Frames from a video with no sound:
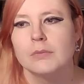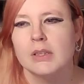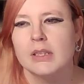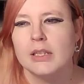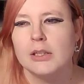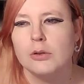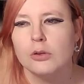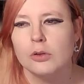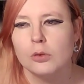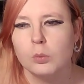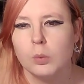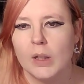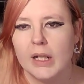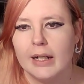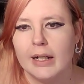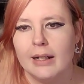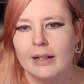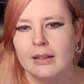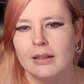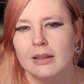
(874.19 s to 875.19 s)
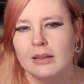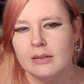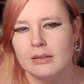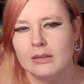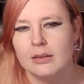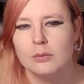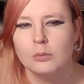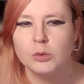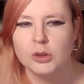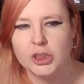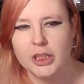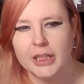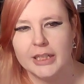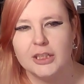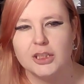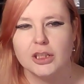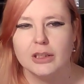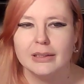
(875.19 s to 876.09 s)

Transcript: you could wear, and that would change a